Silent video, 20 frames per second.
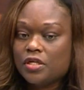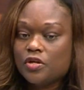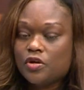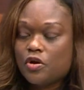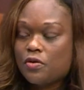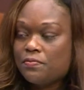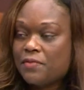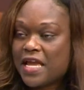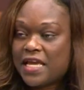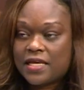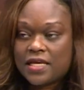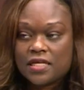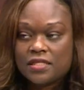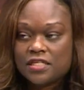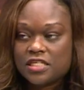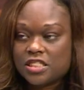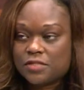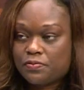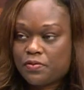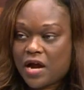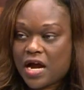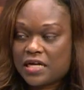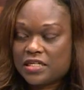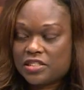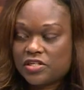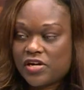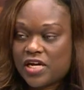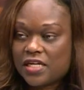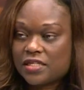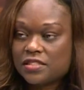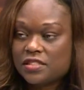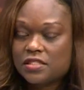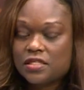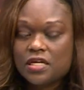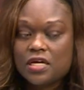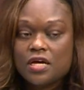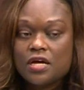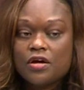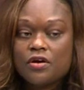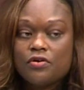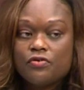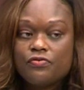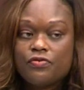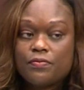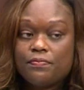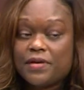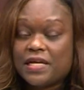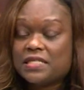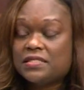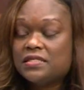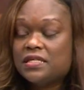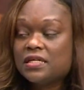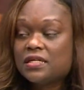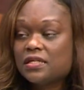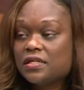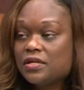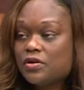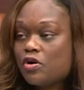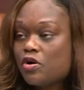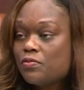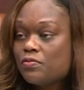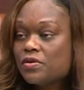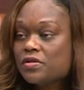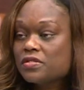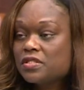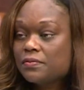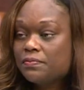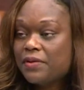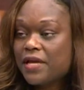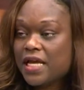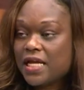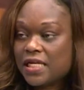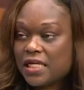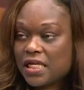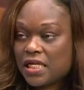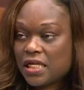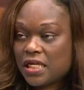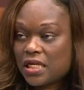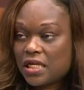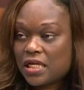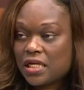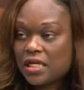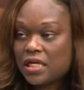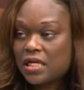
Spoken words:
making these projects for basically almost a penny,